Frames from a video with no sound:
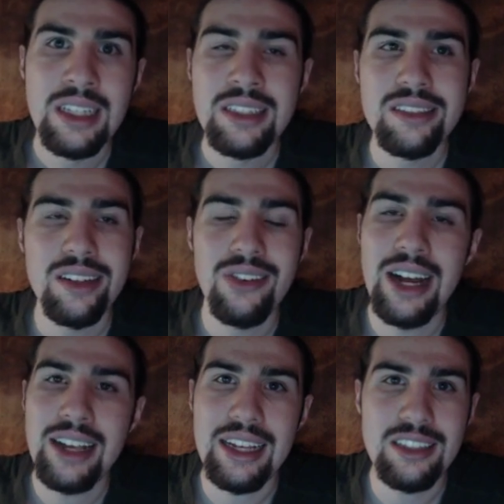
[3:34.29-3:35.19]
So
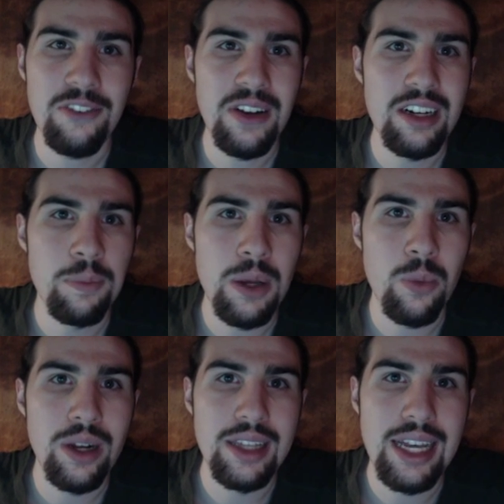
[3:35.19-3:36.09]
I guess I found it a bit
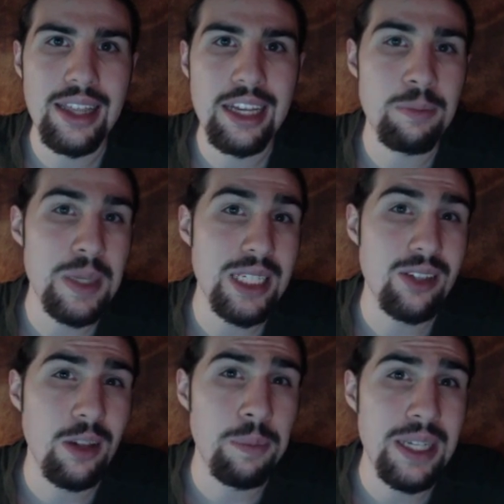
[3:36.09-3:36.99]
weird that like
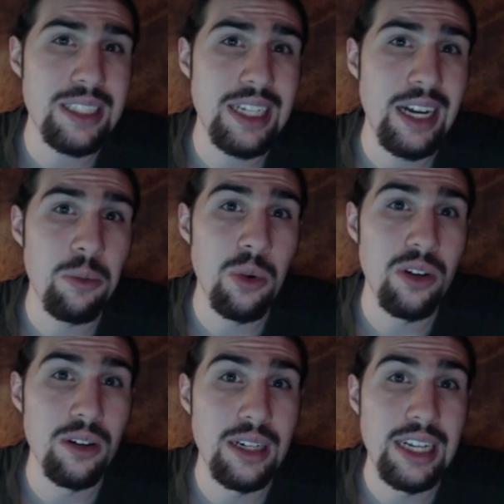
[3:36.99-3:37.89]
Beedrill and Pidgeot
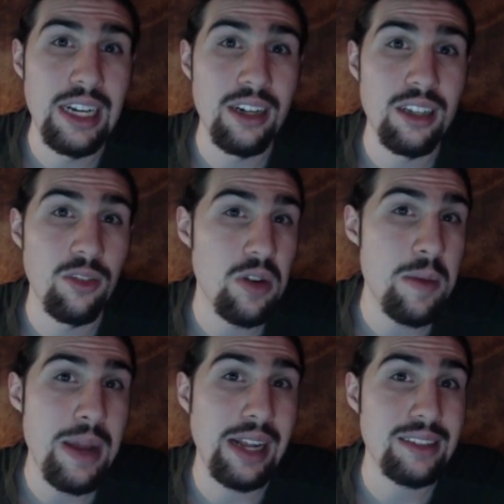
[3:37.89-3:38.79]
were in the
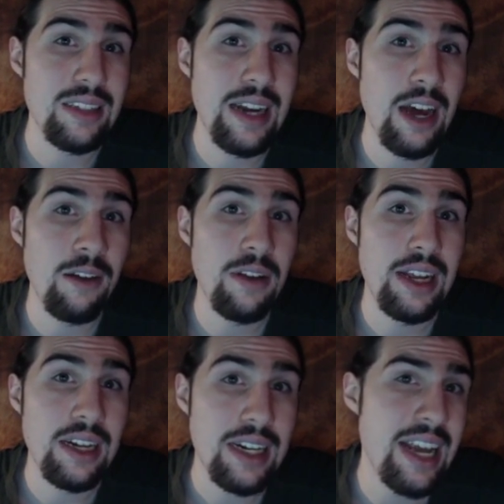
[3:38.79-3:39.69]
remakes and not
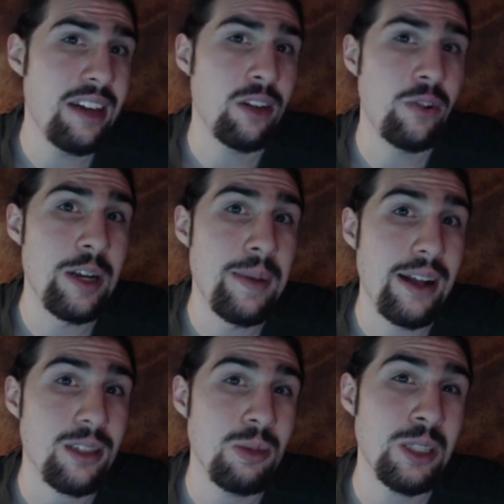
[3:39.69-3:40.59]
in Kanto
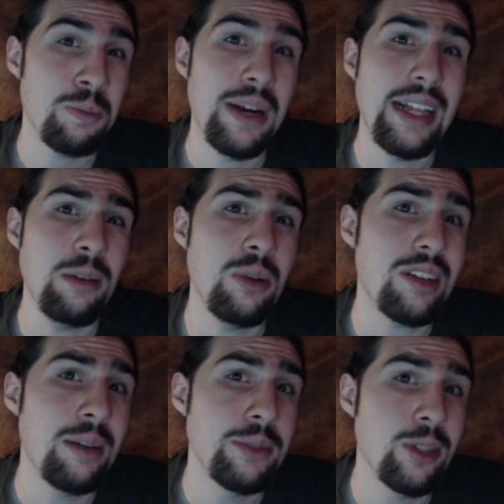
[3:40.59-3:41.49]
remakes, which probably will
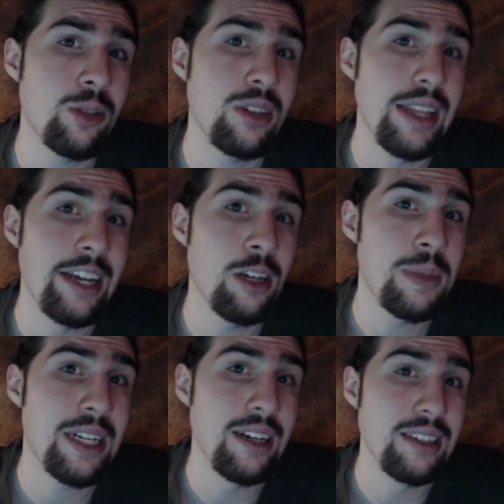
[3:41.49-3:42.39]
come sooner or later
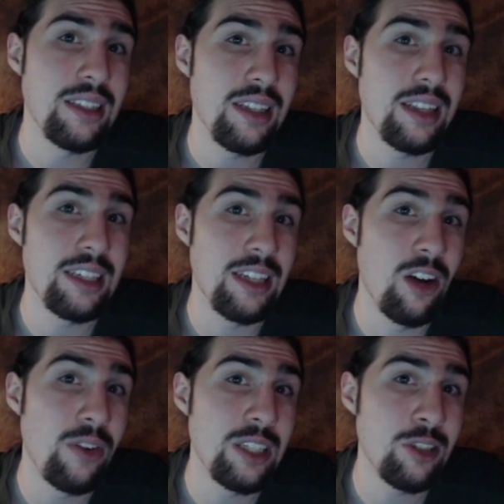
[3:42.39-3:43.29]
because the
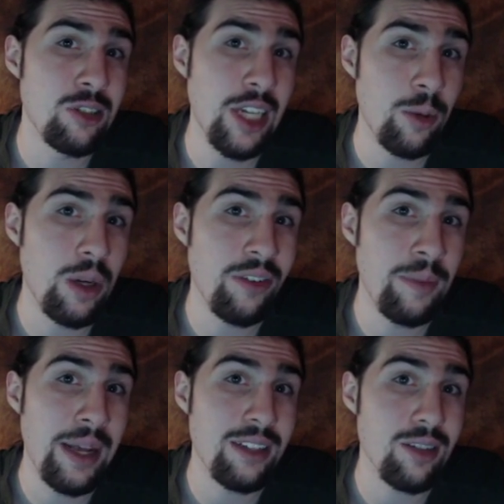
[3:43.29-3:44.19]
original Gen 1
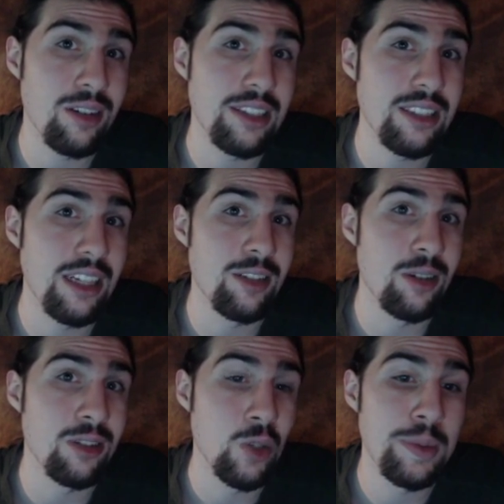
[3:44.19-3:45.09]
remakes are just as
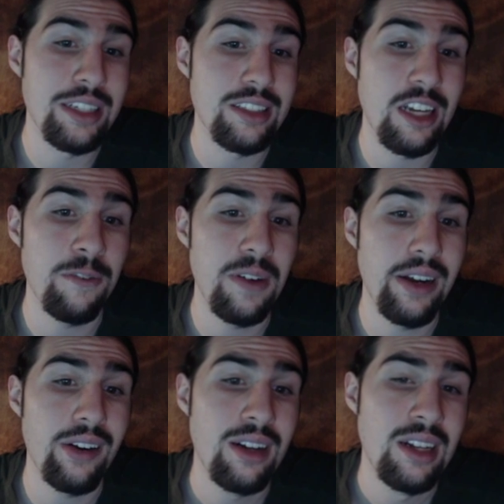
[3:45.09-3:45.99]
old as Ruby and
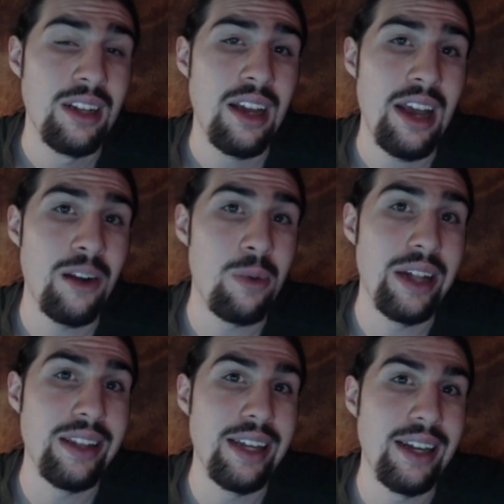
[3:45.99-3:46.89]
Sapphire. And
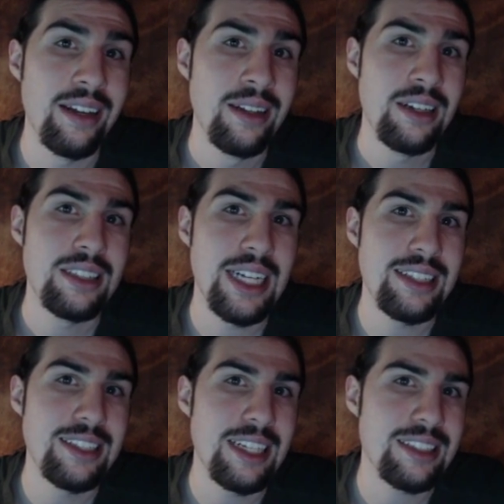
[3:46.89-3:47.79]
while Gen
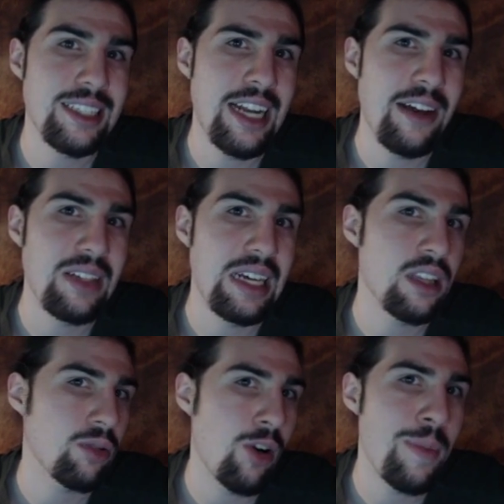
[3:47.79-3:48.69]
6 did have a lot
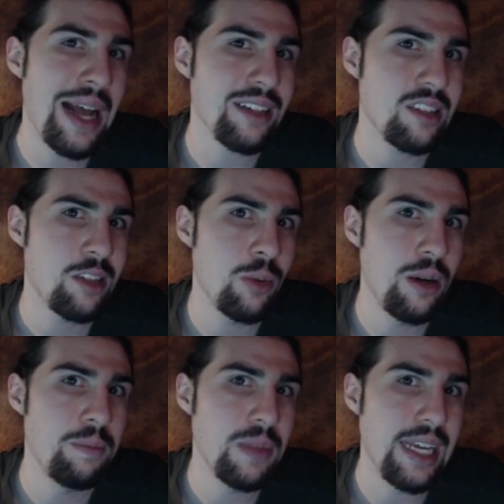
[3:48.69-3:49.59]
of throwbacks to
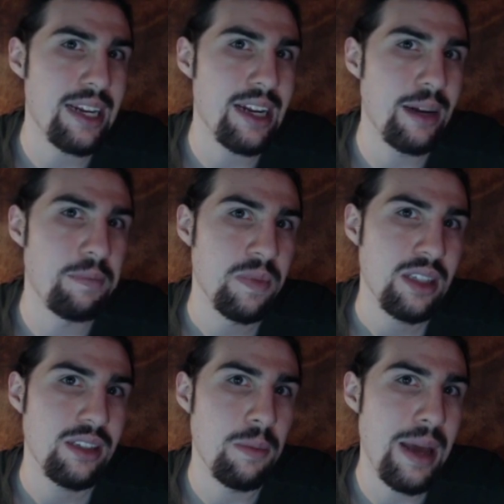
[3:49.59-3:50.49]
them, like the
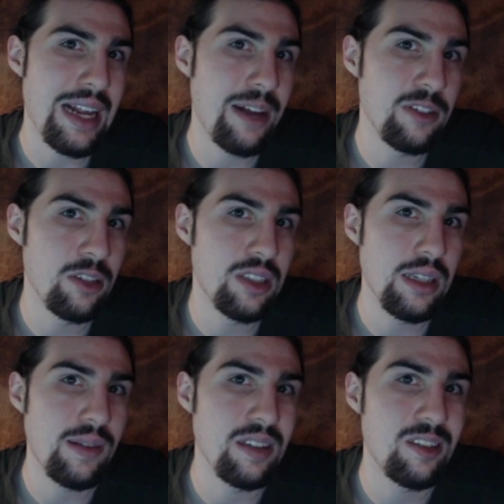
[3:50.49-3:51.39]
Mega Evolutions
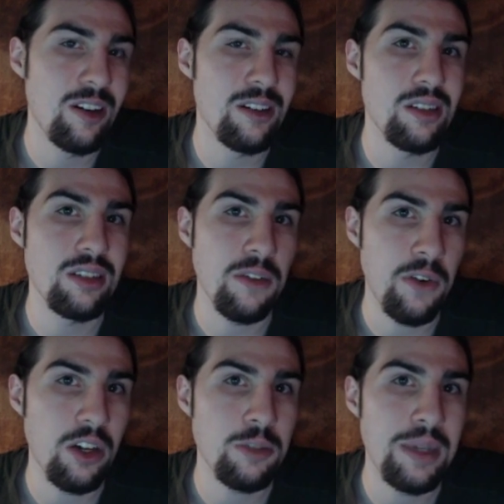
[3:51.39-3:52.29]
of the starters, the
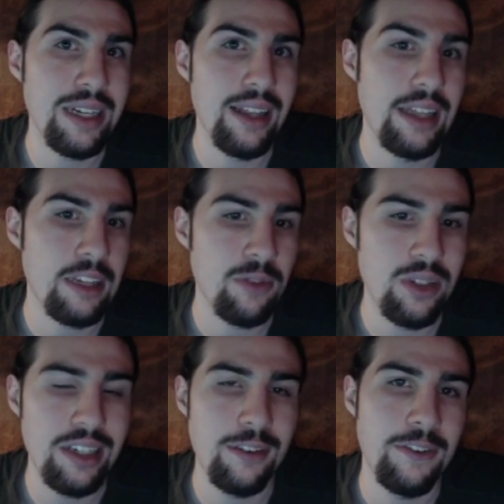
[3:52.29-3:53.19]
forest being all like
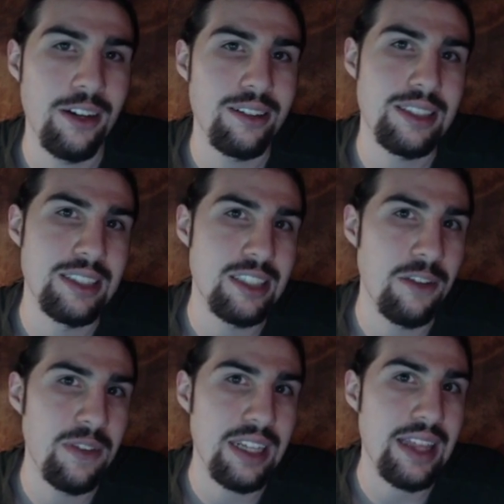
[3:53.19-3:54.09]
Viridian Forest and
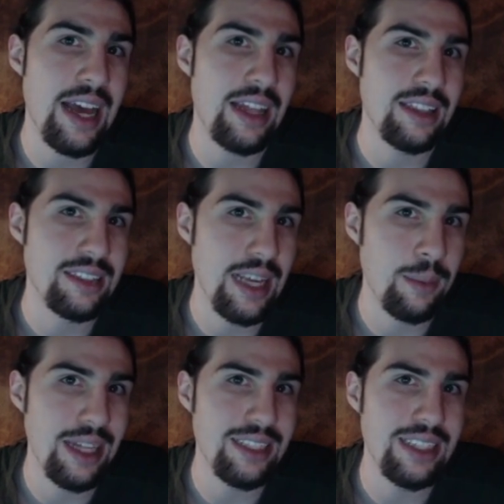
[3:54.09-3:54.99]
stuff like that, the same
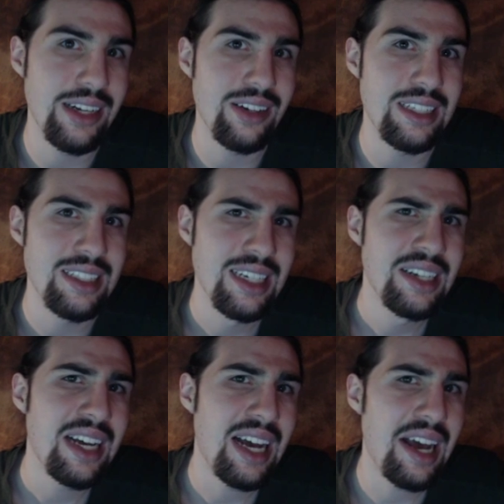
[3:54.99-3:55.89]
legendaries,
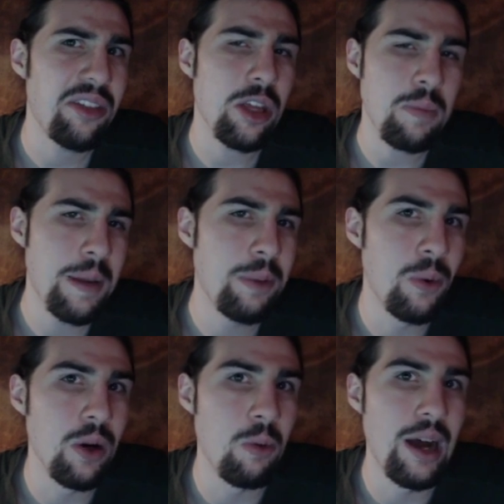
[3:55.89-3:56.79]
I think people
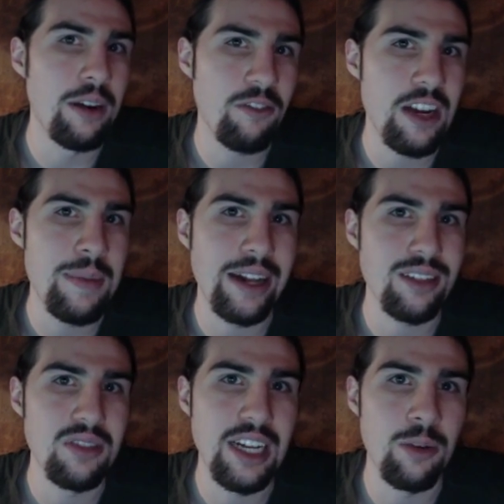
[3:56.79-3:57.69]
will want remakes
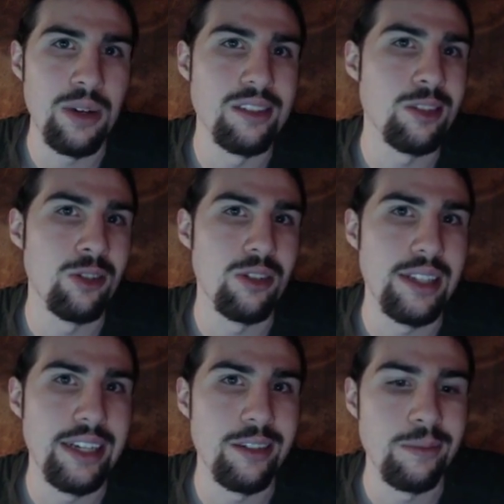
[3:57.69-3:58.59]
of Gen 1 sooner or
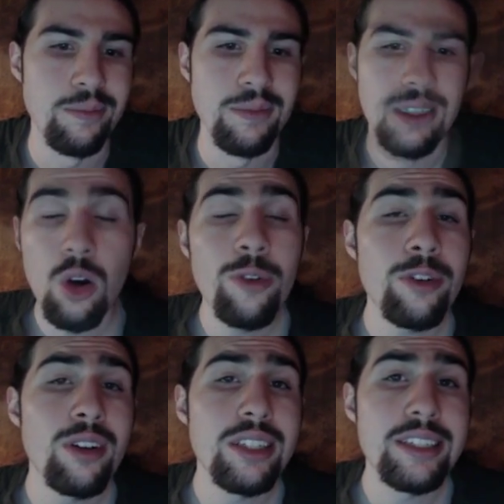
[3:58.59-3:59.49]
later.
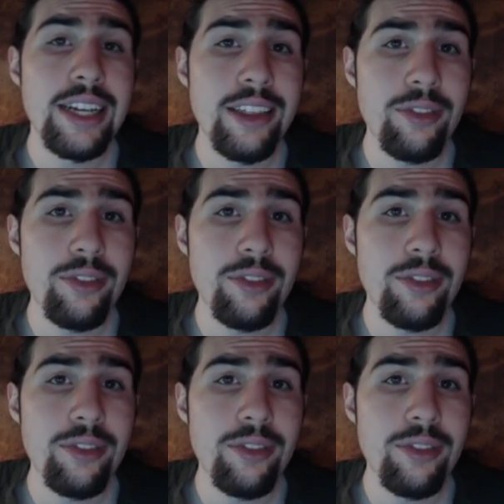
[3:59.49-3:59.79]
Overall, the Gen